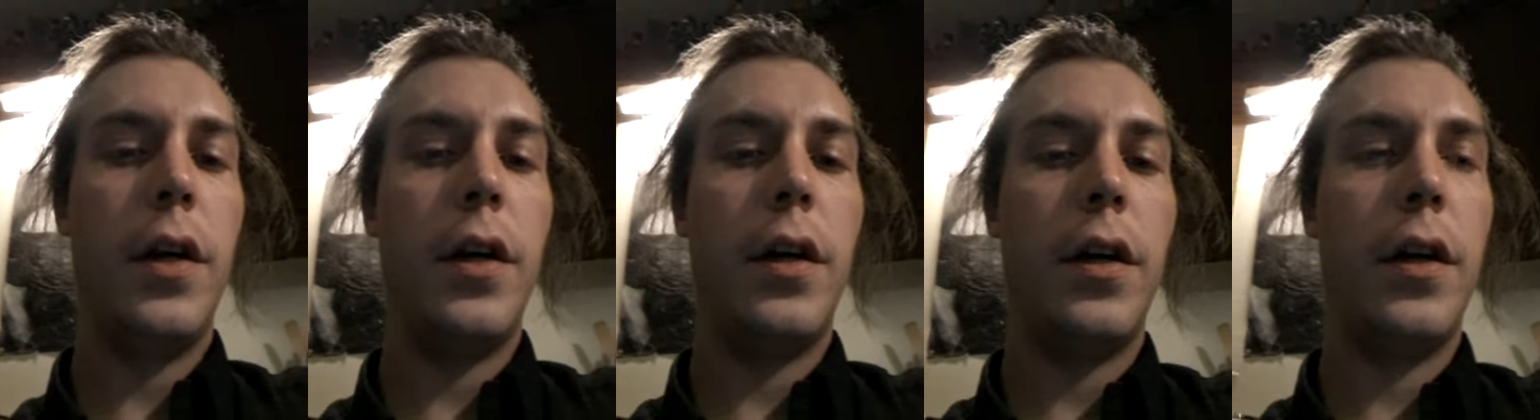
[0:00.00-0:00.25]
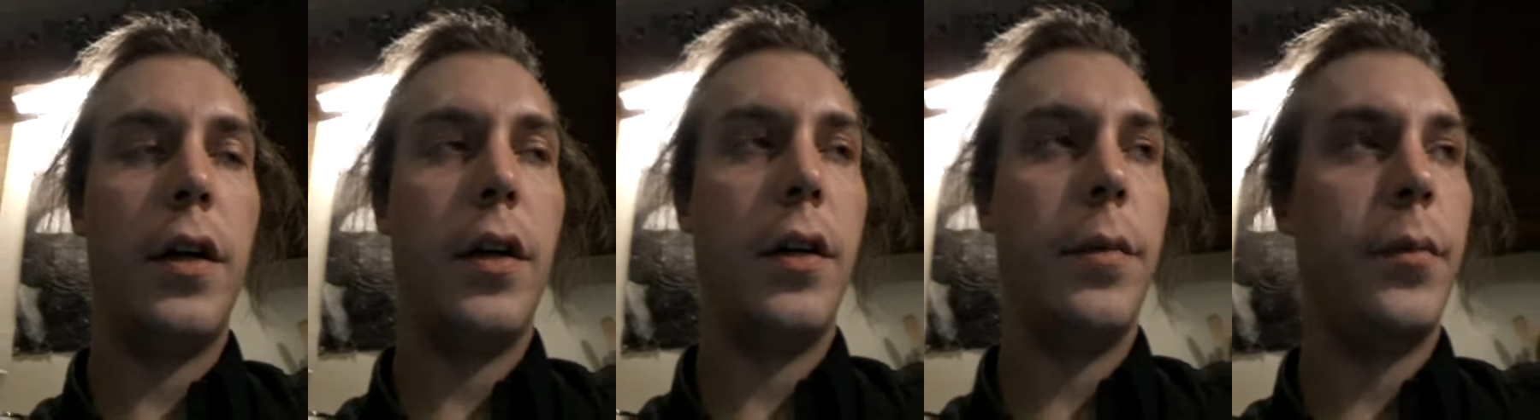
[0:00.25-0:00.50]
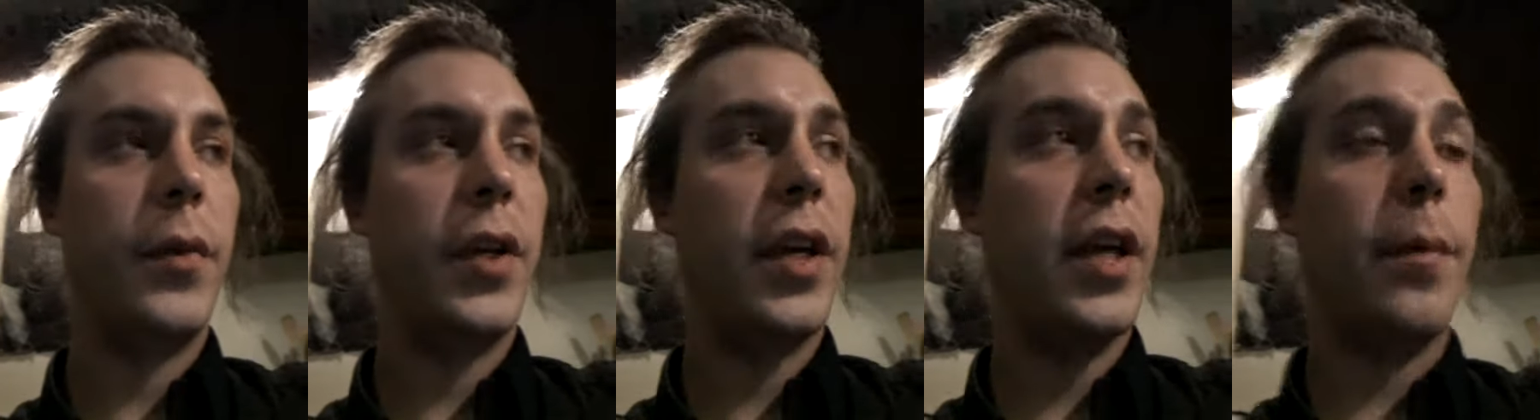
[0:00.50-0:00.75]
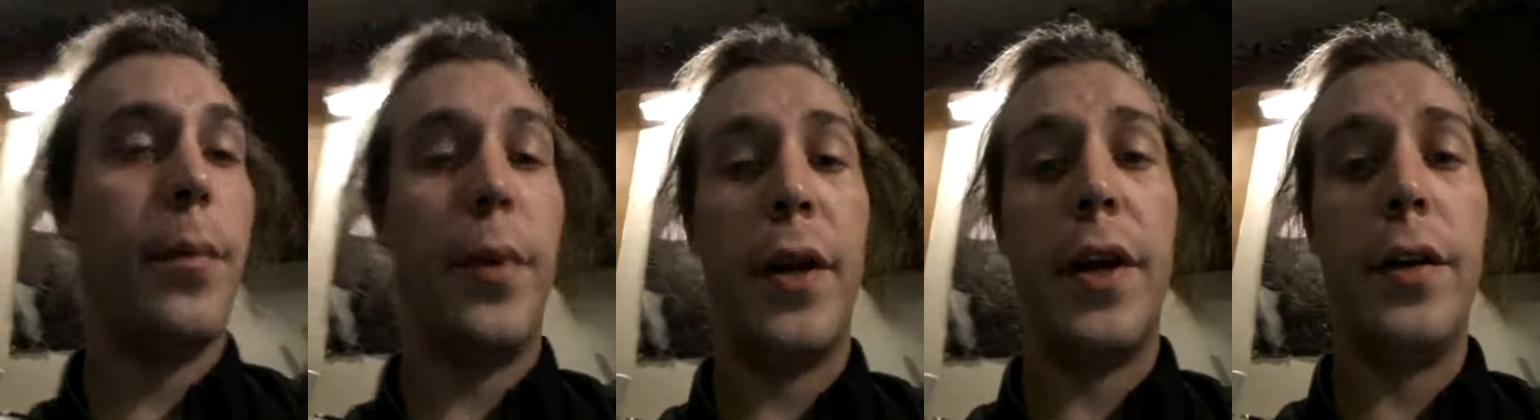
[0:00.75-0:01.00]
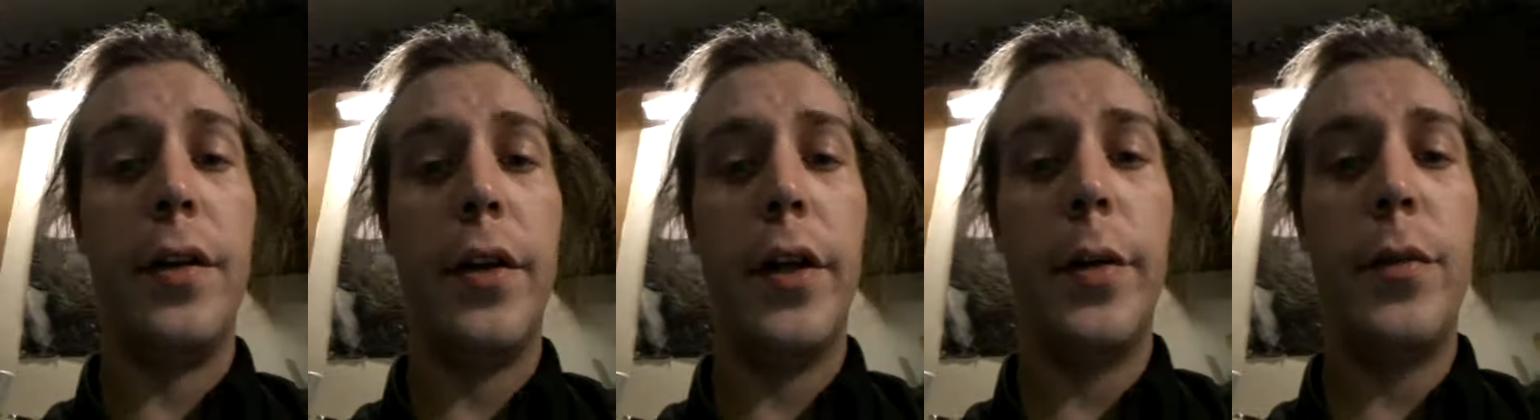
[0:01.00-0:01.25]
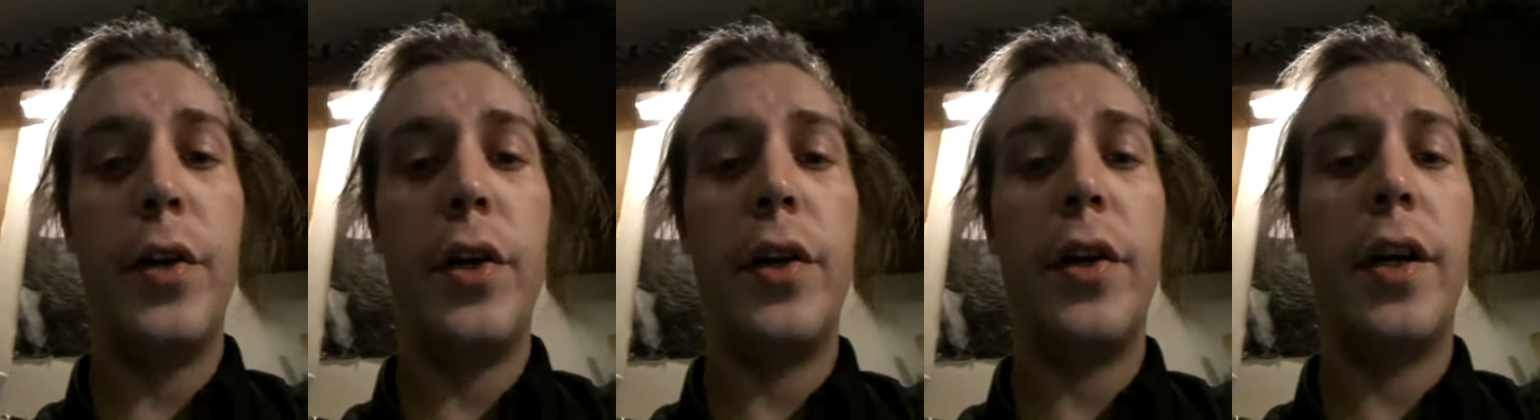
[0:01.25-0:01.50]
Get a
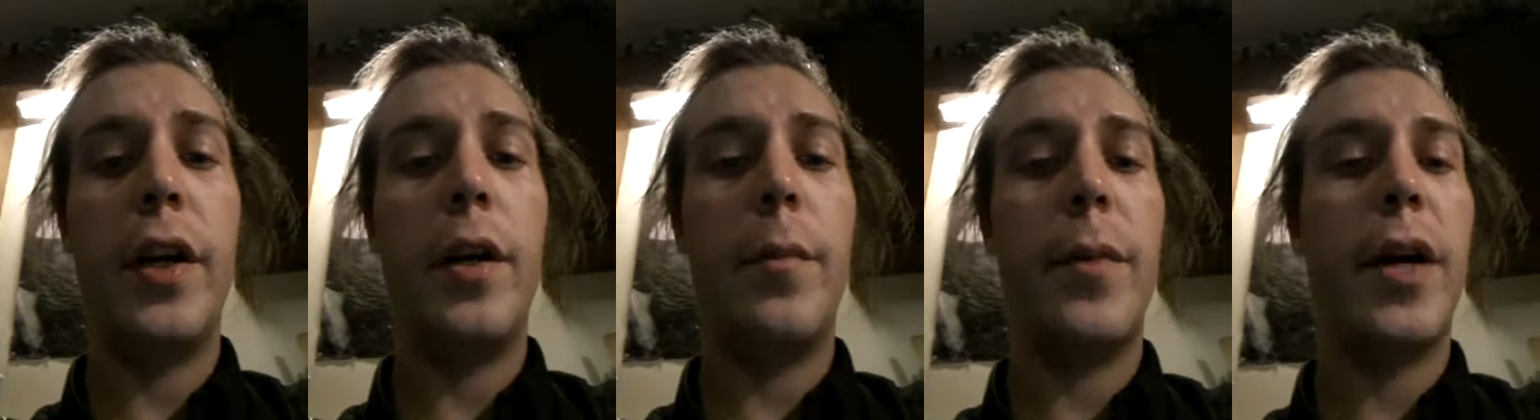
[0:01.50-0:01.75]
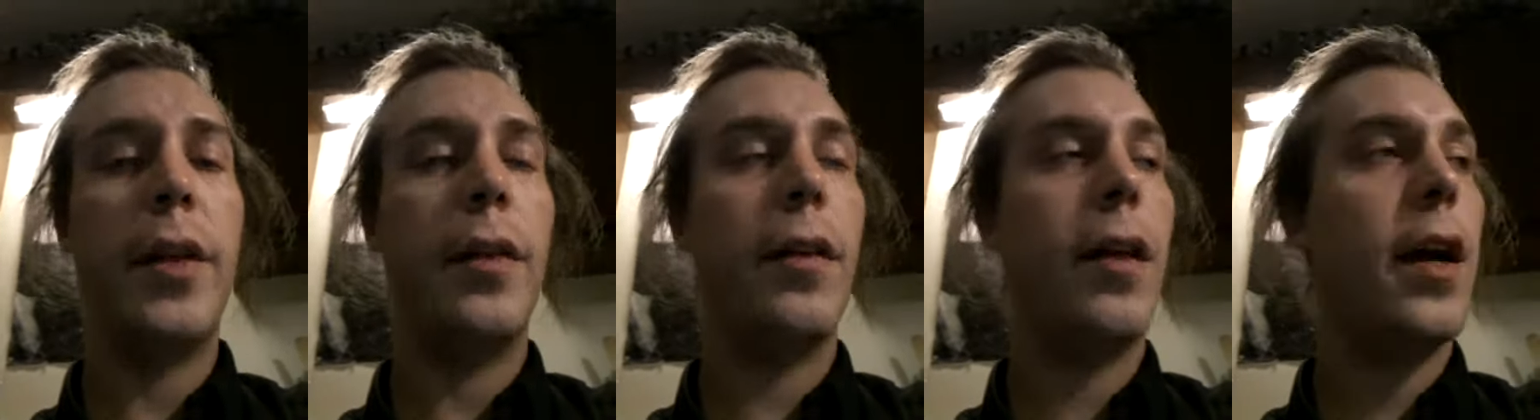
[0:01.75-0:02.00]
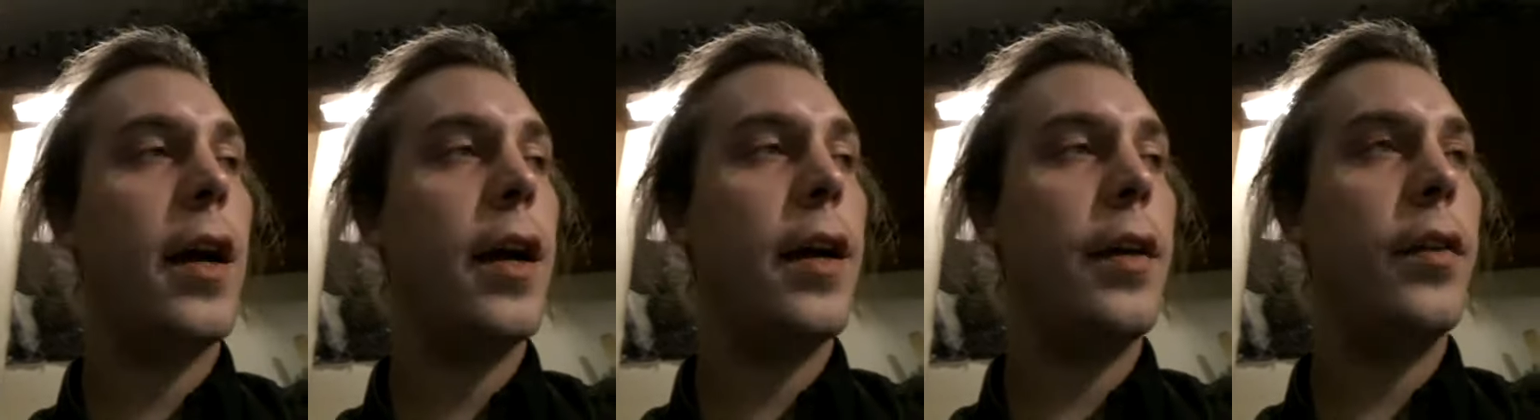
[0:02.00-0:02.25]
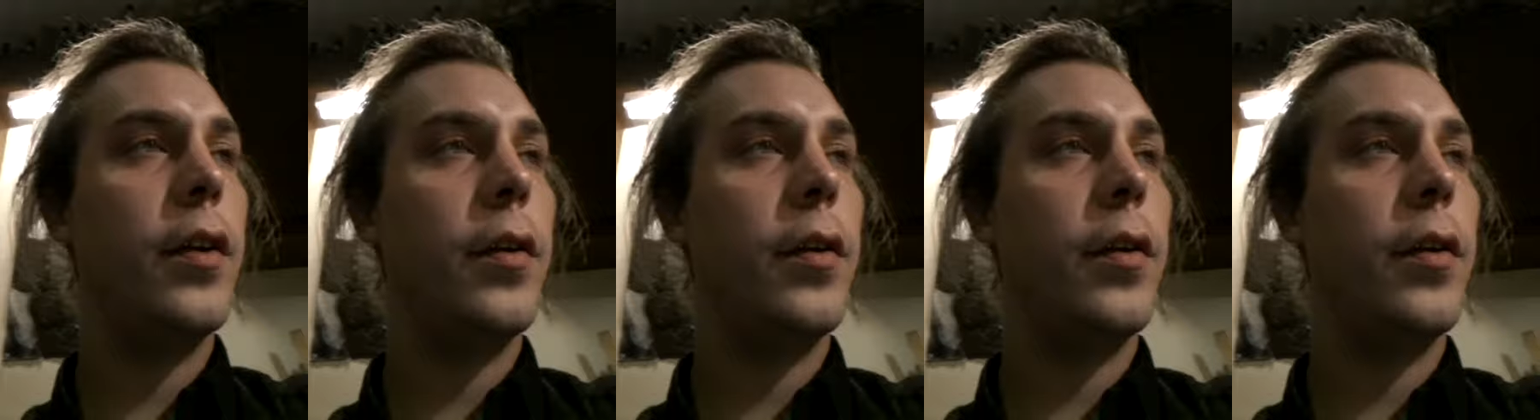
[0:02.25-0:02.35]
pendulum. You can get them online.